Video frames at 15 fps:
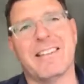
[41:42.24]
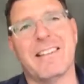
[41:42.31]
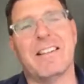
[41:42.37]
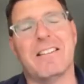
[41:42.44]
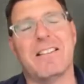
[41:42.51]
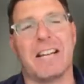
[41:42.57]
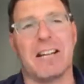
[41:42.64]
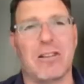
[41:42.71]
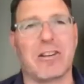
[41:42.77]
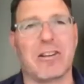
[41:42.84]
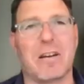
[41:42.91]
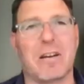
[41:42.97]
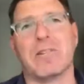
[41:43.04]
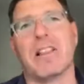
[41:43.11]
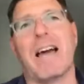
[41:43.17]
can look
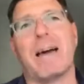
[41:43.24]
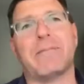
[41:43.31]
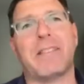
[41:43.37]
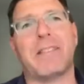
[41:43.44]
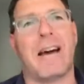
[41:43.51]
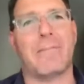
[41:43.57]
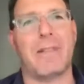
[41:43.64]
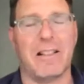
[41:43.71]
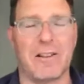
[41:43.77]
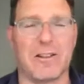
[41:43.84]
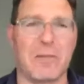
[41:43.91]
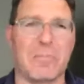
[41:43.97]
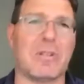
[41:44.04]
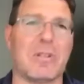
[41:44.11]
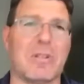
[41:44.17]
up your laptop, they look
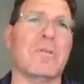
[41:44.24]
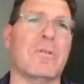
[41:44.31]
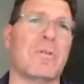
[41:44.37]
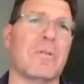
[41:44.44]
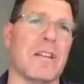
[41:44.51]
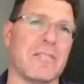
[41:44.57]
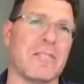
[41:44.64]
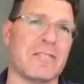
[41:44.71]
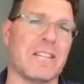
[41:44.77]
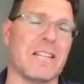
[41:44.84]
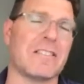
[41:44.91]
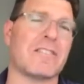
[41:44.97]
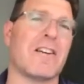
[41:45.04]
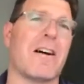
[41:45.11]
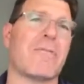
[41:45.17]
up you, they
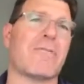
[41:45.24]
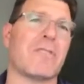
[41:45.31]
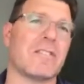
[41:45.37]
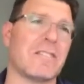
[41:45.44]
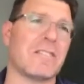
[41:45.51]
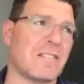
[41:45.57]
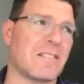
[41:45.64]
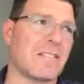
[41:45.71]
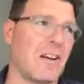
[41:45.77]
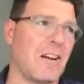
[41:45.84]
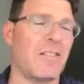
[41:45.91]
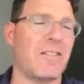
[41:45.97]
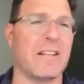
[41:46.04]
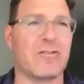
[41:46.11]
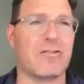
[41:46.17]
understand the software that's
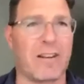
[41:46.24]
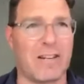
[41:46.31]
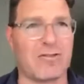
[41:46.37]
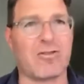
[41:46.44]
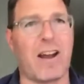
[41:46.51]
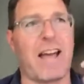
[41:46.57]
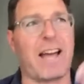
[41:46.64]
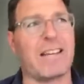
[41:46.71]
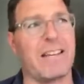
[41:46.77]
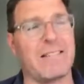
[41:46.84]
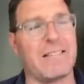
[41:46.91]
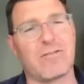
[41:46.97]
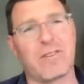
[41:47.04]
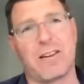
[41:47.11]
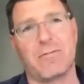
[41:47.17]
installed, they try to track it
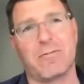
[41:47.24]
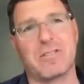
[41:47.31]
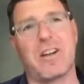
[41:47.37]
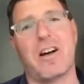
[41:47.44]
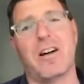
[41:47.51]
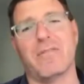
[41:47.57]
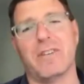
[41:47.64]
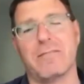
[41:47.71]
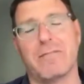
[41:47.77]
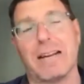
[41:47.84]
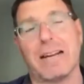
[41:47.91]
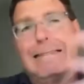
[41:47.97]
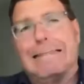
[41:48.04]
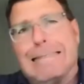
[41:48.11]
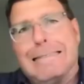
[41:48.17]
and try to resolve it,
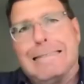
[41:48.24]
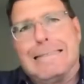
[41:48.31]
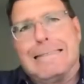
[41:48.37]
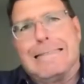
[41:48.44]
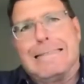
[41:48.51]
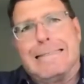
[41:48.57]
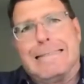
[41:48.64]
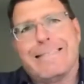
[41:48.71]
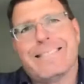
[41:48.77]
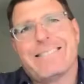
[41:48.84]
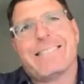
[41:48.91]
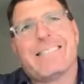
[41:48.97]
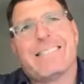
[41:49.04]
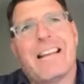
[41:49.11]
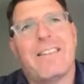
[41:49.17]
right?
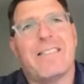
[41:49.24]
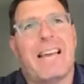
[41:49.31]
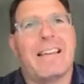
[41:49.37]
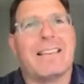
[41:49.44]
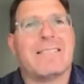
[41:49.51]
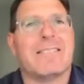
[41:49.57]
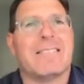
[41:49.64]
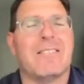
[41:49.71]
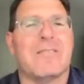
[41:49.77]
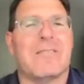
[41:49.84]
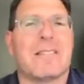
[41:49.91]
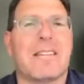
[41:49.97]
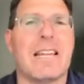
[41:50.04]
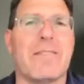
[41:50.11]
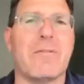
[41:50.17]
Doesn't sound that,
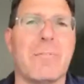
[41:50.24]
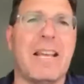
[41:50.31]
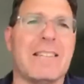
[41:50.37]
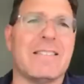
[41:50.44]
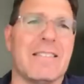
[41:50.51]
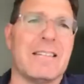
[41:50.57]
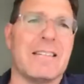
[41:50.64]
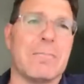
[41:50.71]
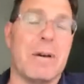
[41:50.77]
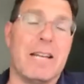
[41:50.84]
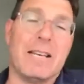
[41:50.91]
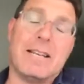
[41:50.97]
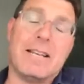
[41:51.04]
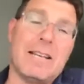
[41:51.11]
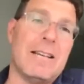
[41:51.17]
kind of amazing,
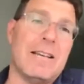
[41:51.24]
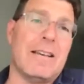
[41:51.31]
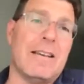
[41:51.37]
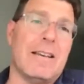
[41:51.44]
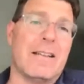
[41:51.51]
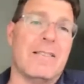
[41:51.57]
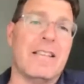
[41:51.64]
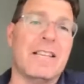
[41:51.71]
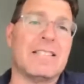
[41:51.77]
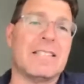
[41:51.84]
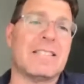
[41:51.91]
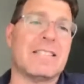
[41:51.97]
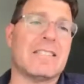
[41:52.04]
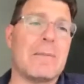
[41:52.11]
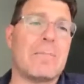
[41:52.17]
but this is
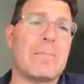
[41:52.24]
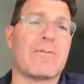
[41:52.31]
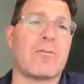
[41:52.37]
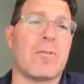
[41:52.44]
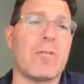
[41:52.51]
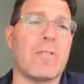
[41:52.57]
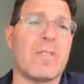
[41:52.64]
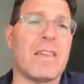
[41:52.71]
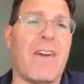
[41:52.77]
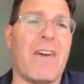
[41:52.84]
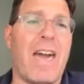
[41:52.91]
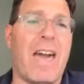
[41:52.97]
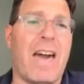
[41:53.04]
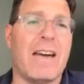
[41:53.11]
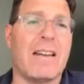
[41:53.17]
the type of growth they've
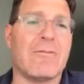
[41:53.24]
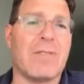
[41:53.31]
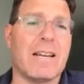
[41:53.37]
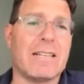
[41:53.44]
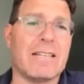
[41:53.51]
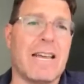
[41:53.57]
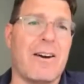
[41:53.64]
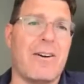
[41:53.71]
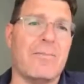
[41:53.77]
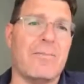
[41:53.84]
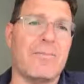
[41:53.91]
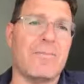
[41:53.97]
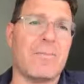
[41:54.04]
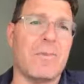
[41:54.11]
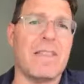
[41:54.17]
had. Right now,
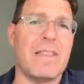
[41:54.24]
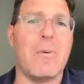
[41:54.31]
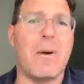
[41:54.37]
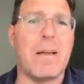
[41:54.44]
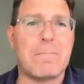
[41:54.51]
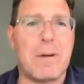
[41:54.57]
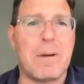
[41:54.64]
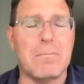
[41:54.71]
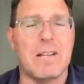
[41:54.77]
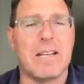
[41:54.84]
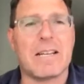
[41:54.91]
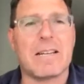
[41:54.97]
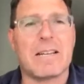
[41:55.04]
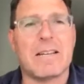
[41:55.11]
when they went public,